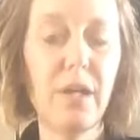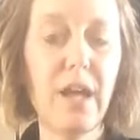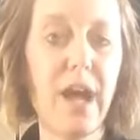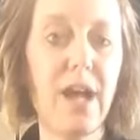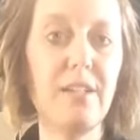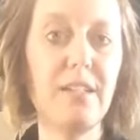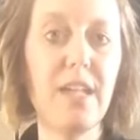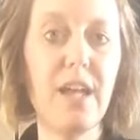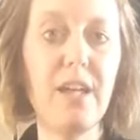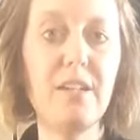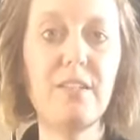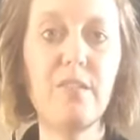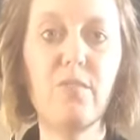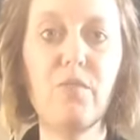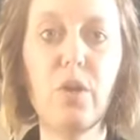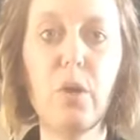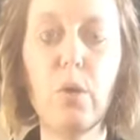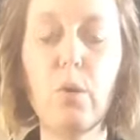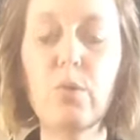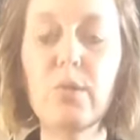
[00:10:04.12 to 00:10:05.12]
content of
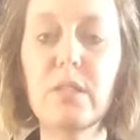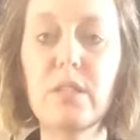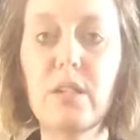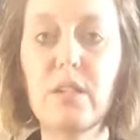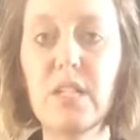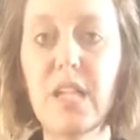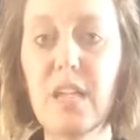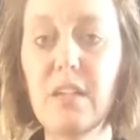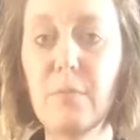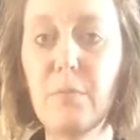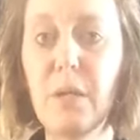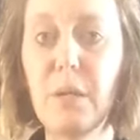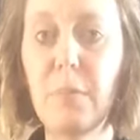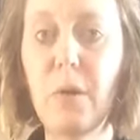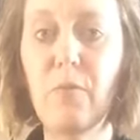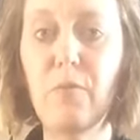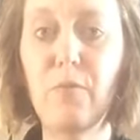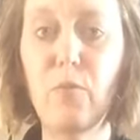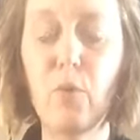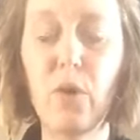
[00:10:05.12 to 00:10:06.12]
those, there tend to be
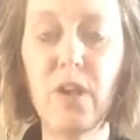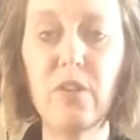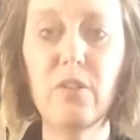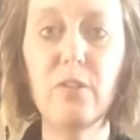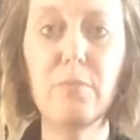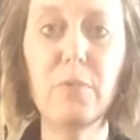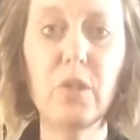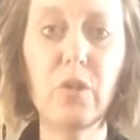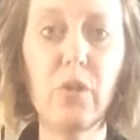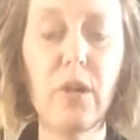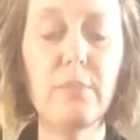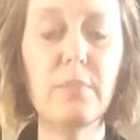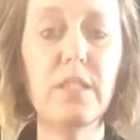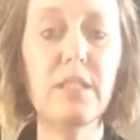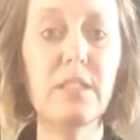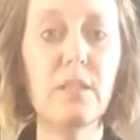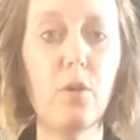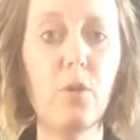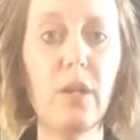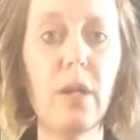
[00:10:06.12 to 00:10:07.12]
about 400 milligrams of
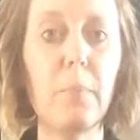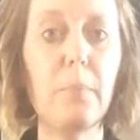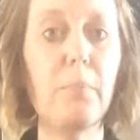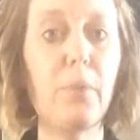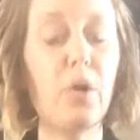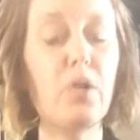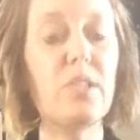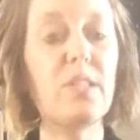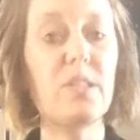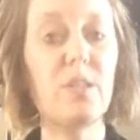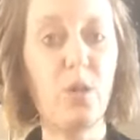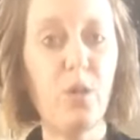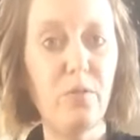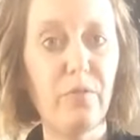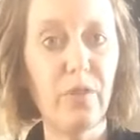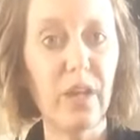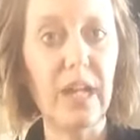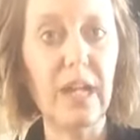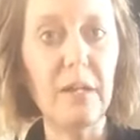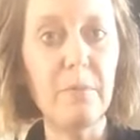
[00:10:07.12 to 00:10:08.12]
sodium per
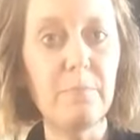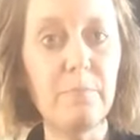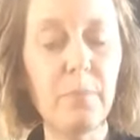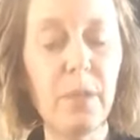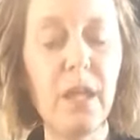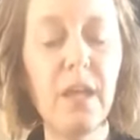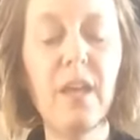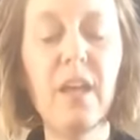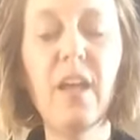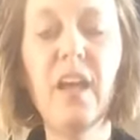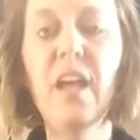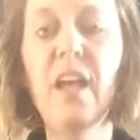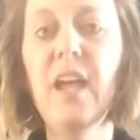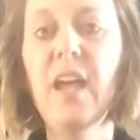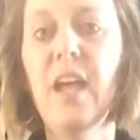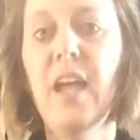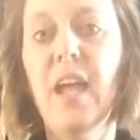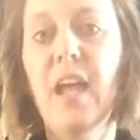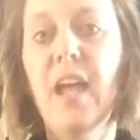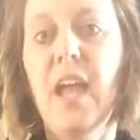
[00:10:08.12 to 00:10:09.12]
serving.
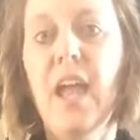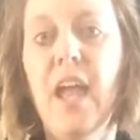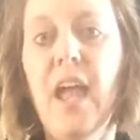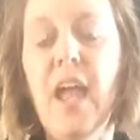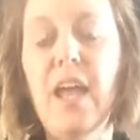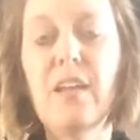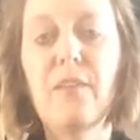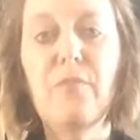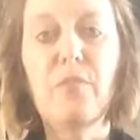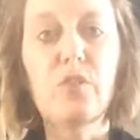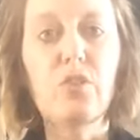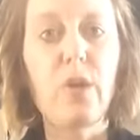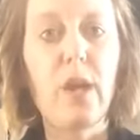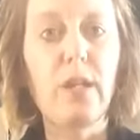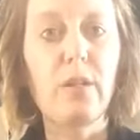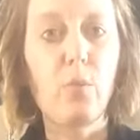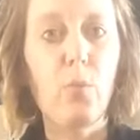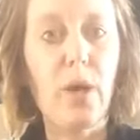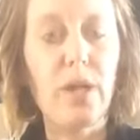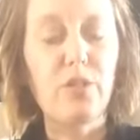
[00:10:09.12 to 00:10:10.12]
And if you're trying
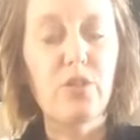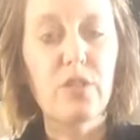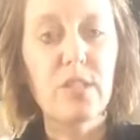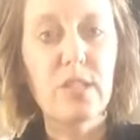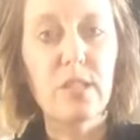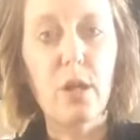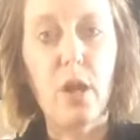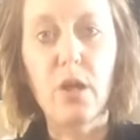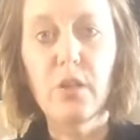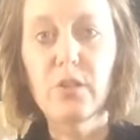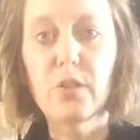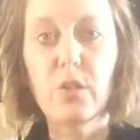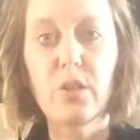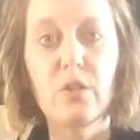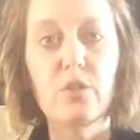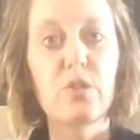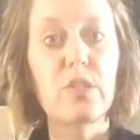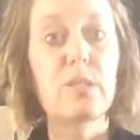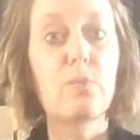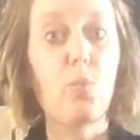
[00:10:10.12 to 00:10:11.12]
to watch your salt, or you
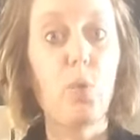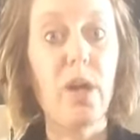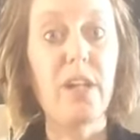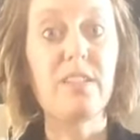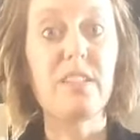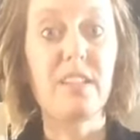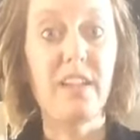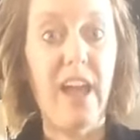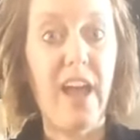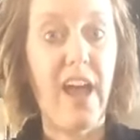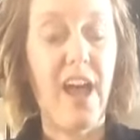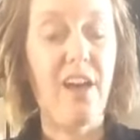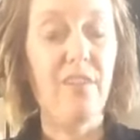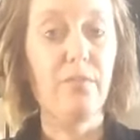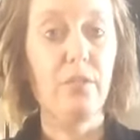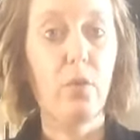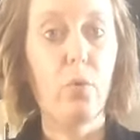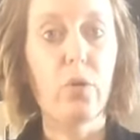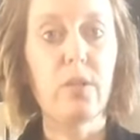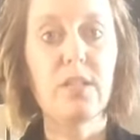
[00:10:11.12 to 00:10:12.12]
just want to
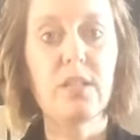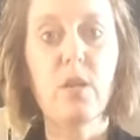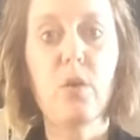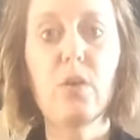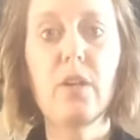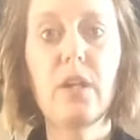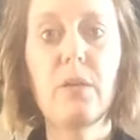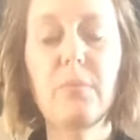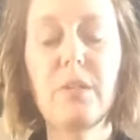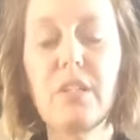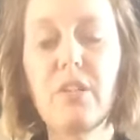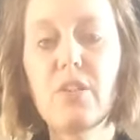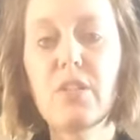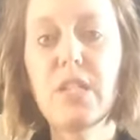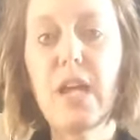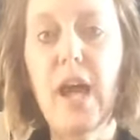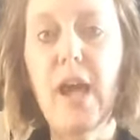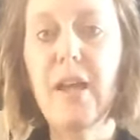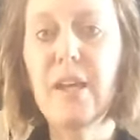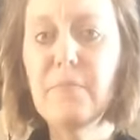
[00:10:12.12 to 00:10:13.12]
have lower sodium in your
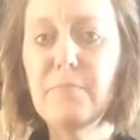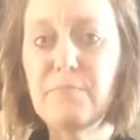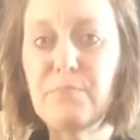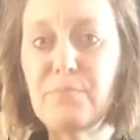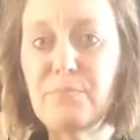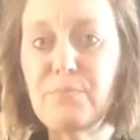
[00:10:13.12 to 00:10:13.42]
diet,